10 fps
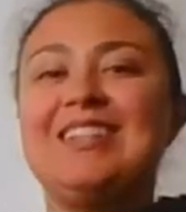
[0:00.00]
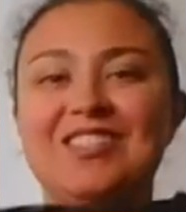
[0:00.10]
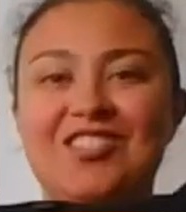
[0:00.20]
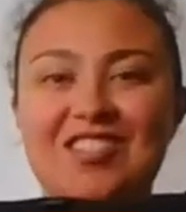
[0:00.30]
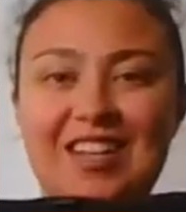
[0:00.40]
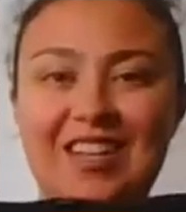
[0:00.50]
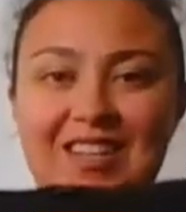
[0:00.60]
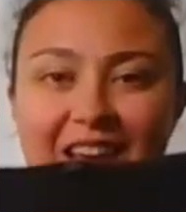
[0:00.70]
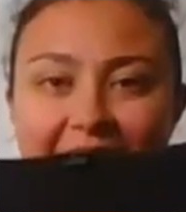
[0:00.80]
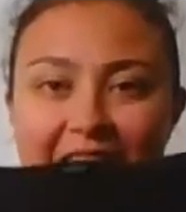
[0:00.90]
Just
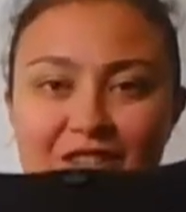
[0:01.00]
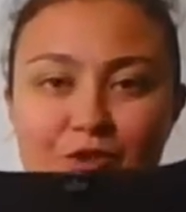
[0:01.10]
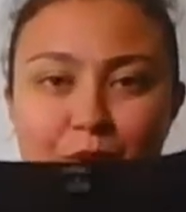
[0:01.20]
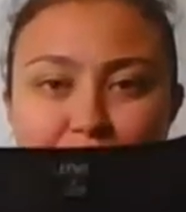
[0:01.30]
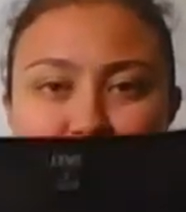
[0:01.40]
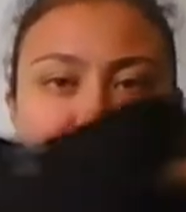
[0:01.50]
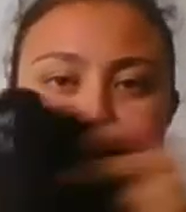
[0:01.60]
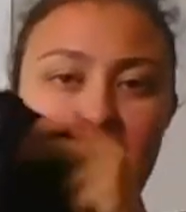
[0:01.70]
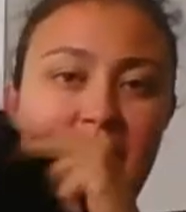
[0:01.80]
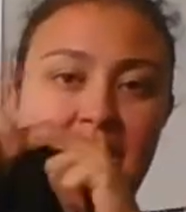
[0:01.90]
like
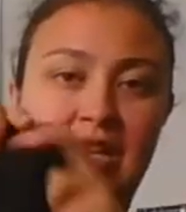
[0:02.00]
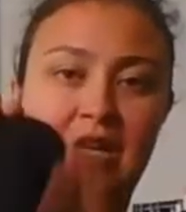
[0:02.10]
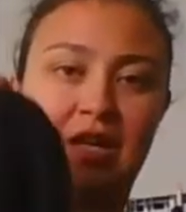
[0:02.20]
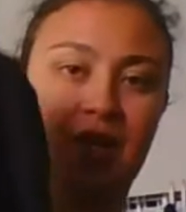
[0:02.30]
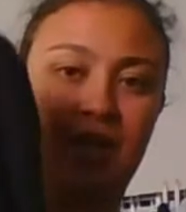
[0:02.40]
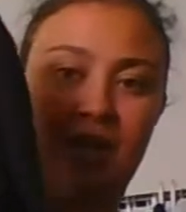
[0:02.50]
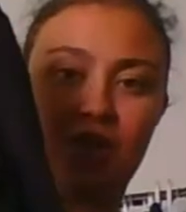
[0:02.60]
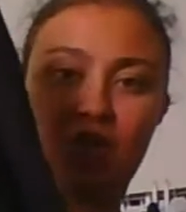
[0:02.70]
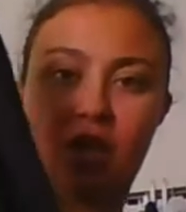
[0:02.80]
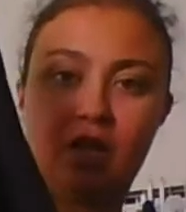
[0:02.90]
cashmere
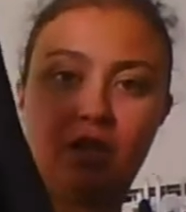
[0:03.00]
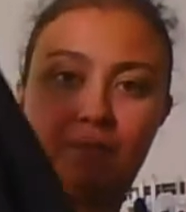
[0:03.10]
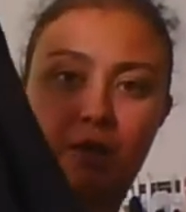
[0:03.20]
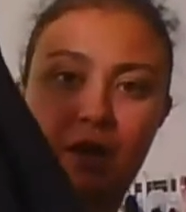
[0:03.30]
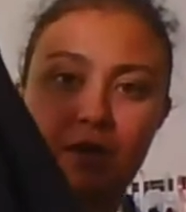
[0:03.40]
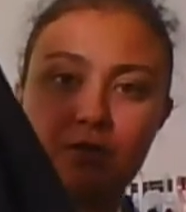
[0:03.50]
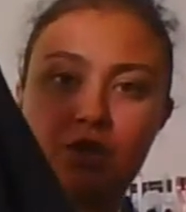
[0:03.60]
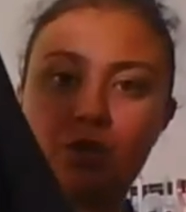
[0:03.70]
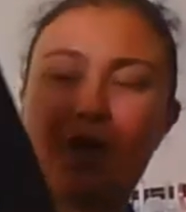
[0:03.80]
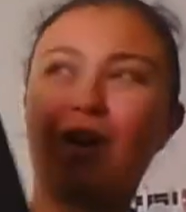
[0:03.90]
chocolate brown
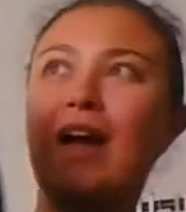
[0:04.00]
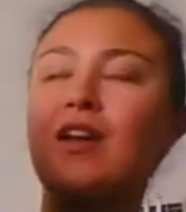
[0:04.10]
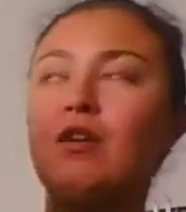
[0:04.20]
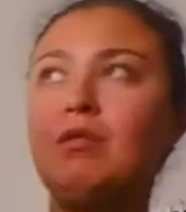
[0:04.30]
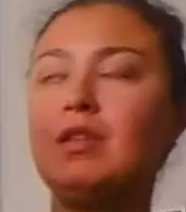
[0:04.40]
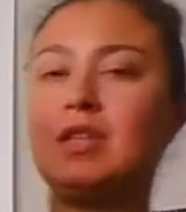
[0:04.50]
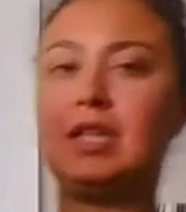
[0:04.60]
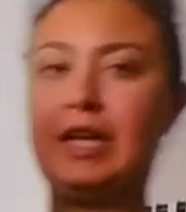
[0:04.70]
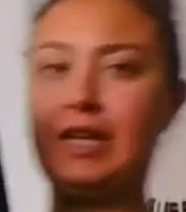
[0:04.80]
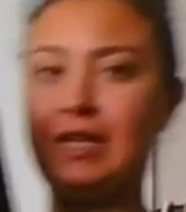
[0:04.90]
sweater. I know that the
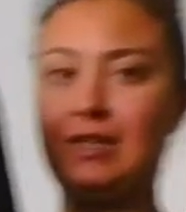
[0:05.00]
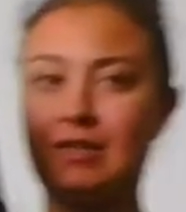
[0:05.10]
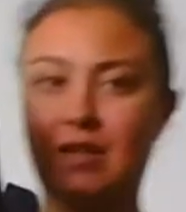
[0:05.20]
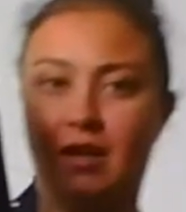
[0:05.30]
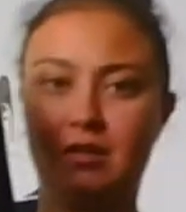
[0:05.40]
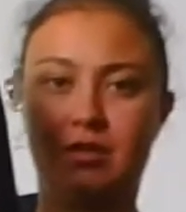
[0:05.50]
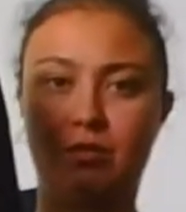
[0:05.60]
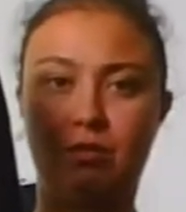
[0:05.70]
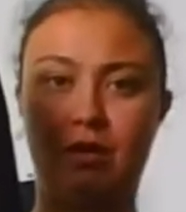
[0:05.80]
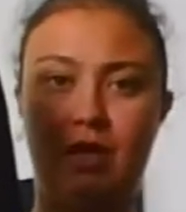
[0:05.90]
lighting is not
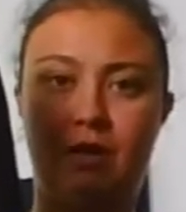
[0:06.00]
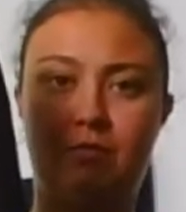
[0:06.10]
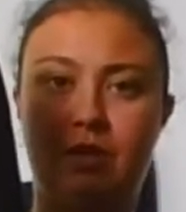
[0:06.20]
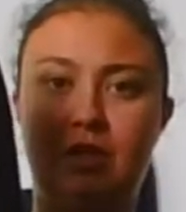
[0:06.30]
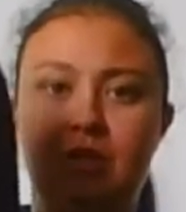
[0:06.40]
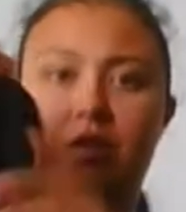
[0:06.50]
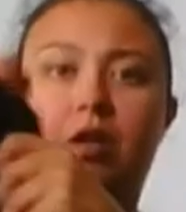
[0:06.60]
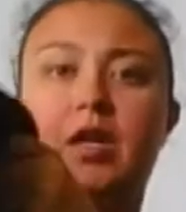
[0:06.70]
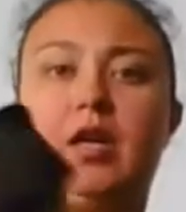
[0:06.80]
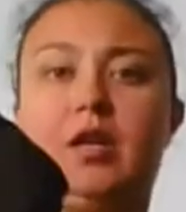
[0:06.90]
so great. I'm really
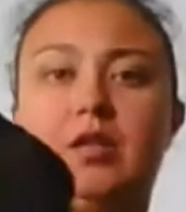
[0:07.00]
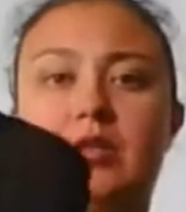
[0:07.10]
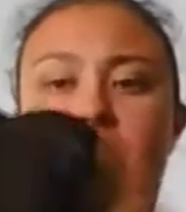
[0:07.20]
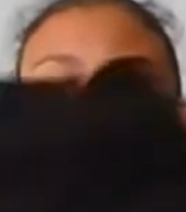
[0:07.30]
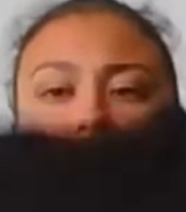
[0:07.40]
sorry, guys.